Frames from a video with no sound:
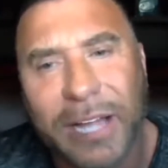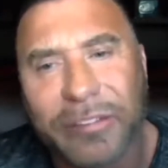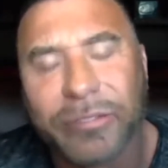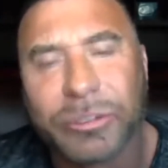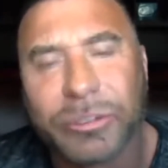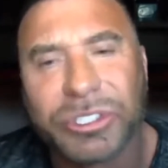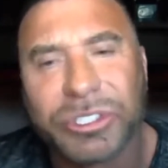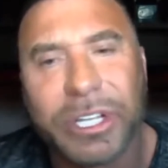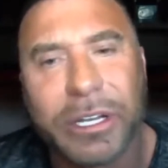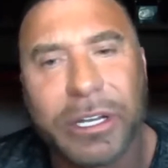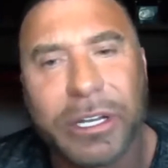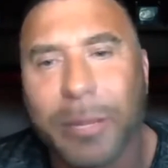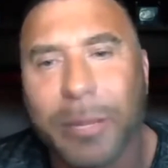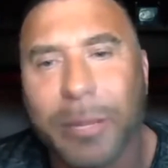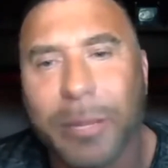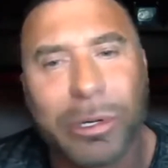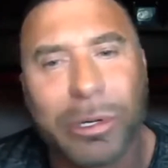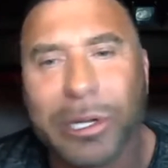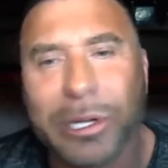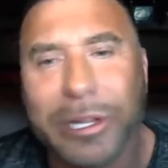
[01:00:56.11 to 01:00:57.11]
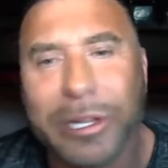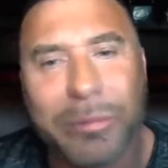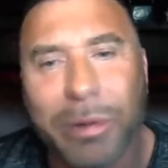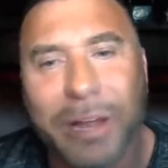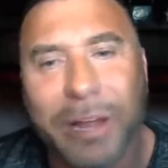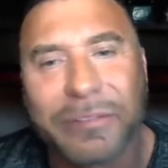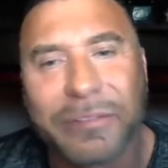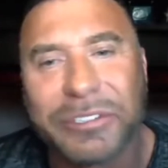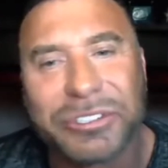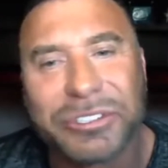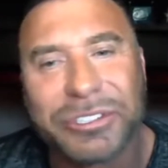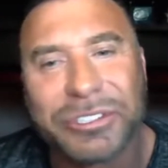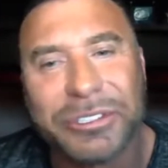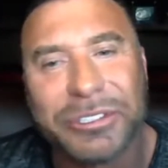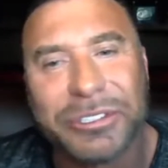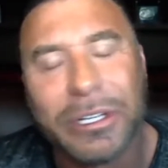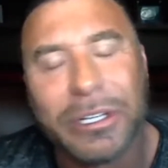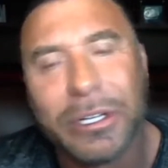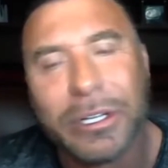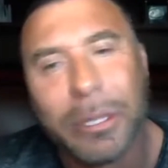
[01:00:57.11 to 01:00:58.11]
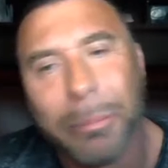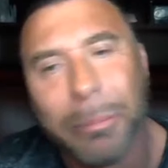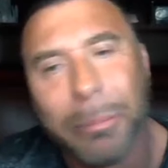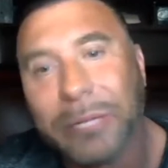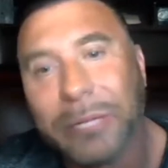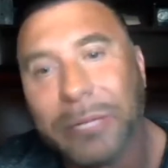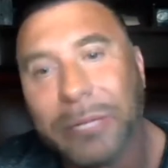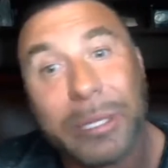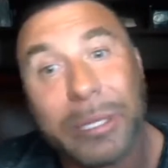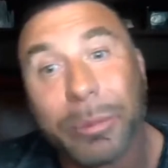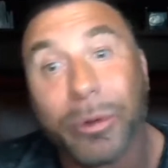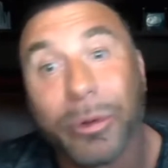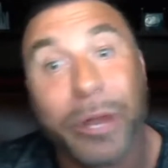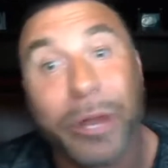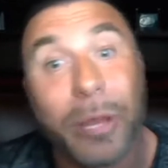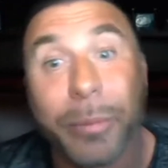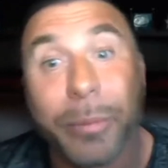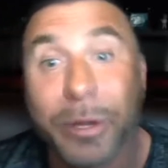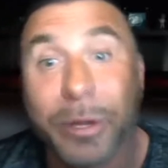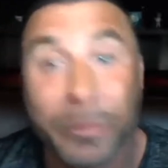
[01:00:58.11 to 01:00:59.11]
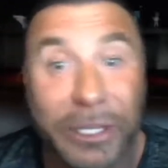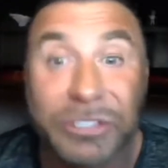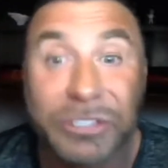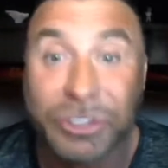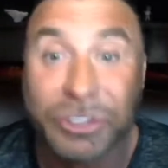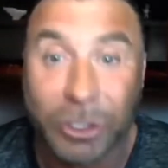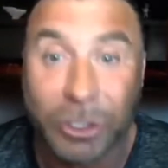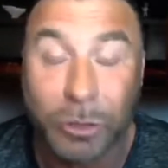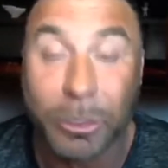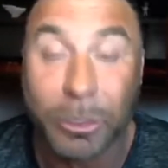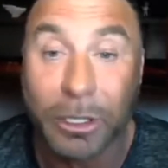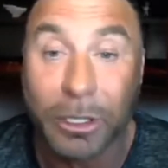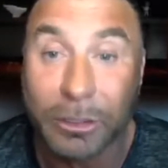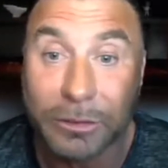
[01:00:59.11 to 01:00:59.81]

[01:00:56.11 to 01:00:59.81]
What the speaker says: was getting up early and breakfast and meeting people and helping them get sober.